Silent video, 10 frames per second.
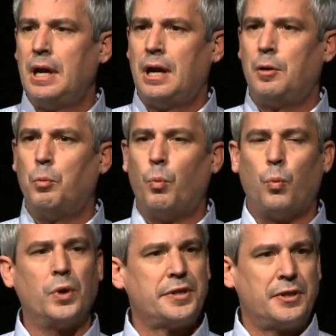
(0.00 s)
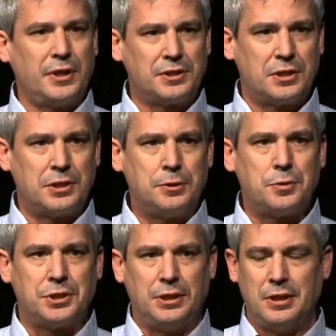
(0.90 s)
One of the things that's
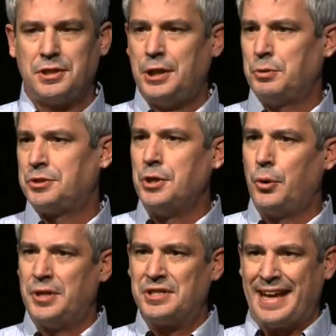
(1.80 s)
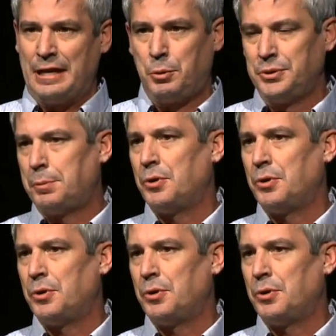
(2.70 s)
interesting is he was known as animal number